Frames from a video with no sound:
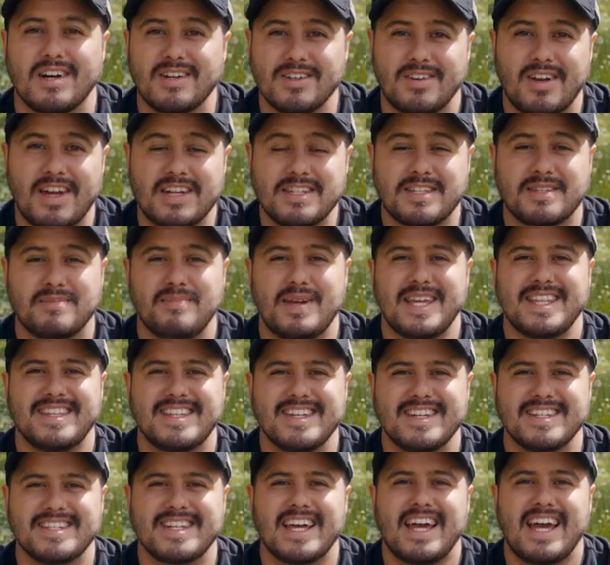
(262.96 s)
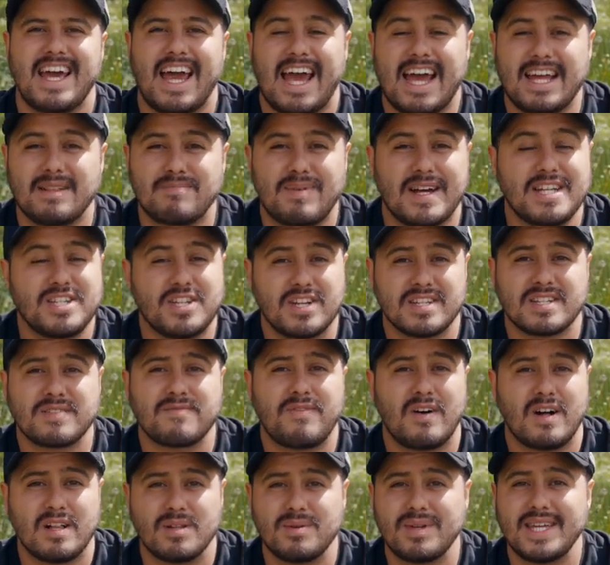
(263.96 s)
underestimate this, and by
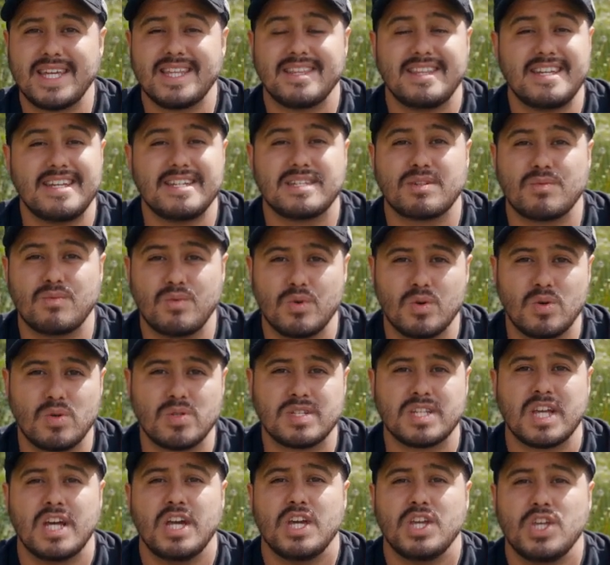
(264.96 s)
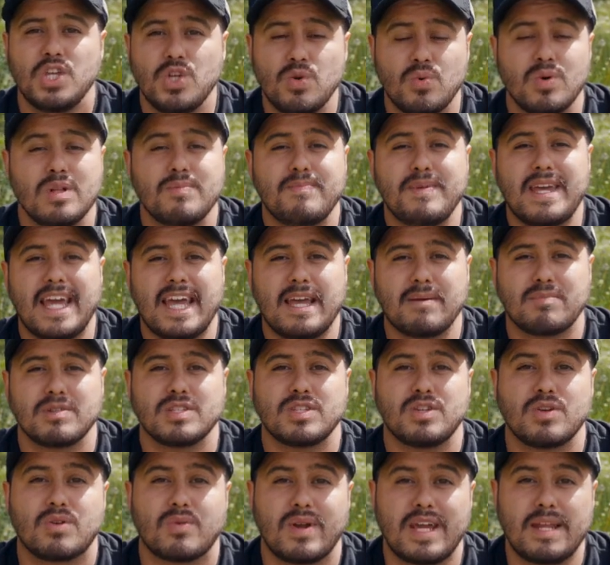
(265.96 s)
just following these rules, you will be
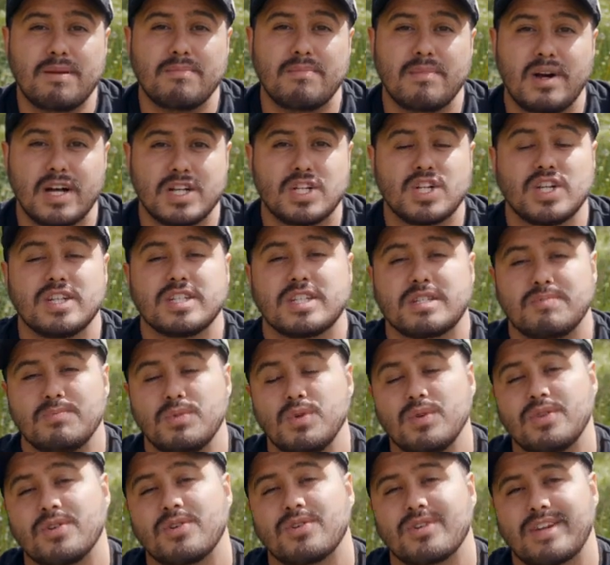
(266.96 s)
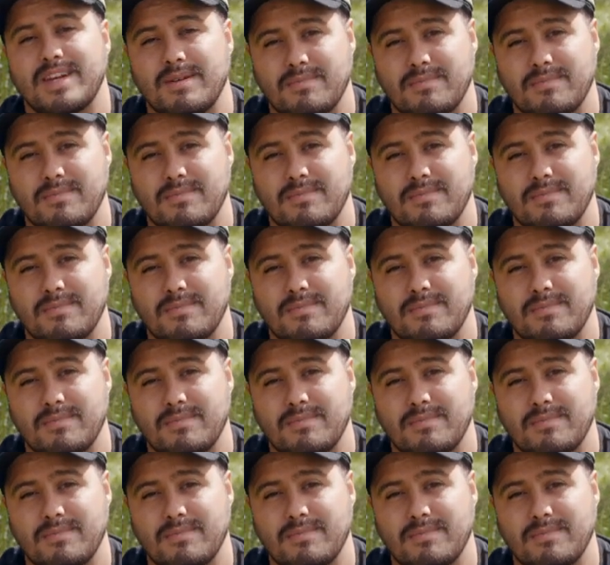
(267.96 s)
able to create much smoother